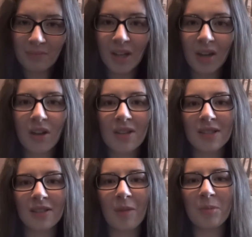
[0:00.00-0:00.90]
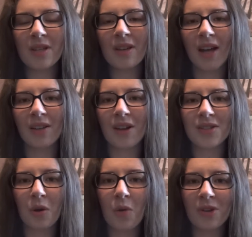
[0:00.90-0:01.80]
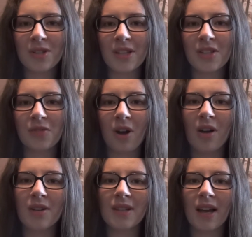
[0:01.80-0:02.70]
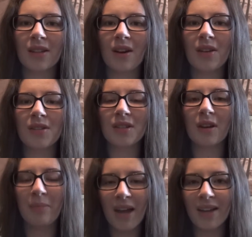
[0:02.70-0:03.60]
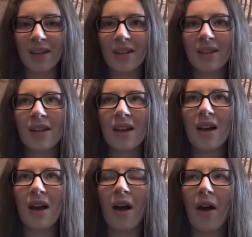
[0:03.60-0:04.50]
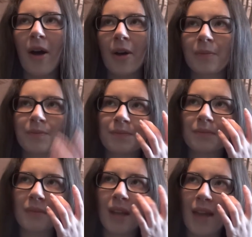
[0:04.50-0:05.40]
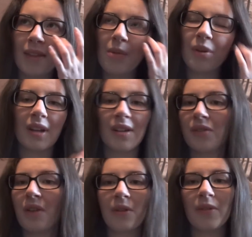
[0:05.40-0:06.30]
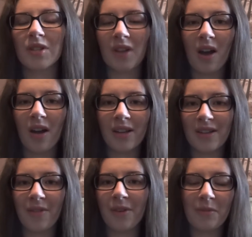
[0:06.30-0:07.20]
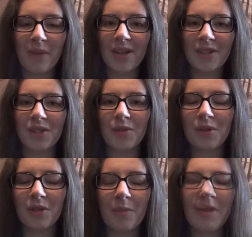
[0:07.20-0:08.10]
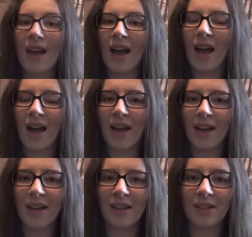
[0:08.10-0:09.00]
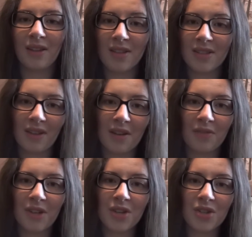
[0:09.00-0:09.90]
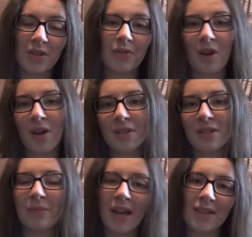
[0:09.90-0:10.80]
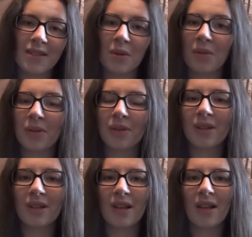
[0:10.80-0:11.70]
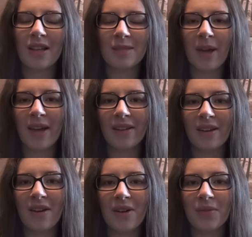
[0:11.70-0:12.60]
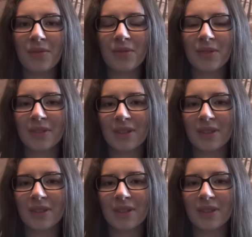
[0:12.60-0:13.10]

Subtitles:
I lost a guppy, I lost over 6 frogs, I lost a betta, and that one that you never even saw, he never even made it to YouTube. I lost a lot of fish and frogs and pets all in a span of